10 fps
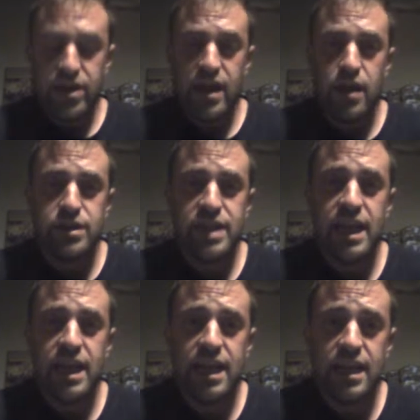are
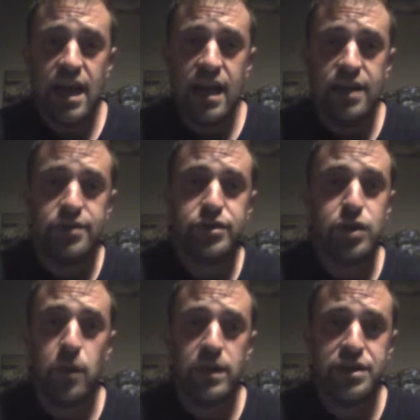taking on
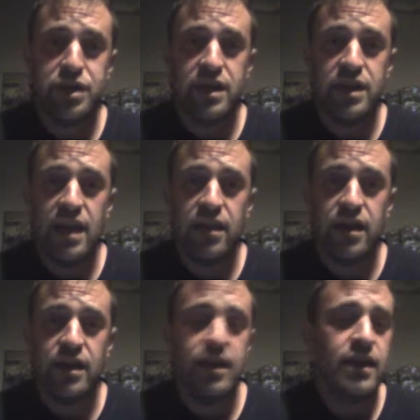Joey Janela
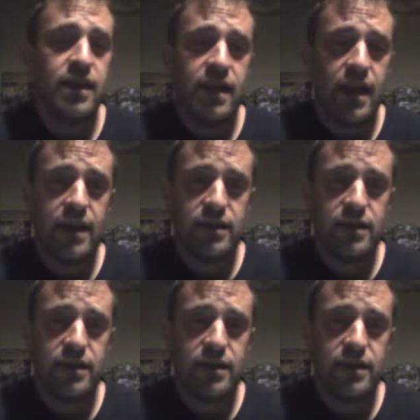and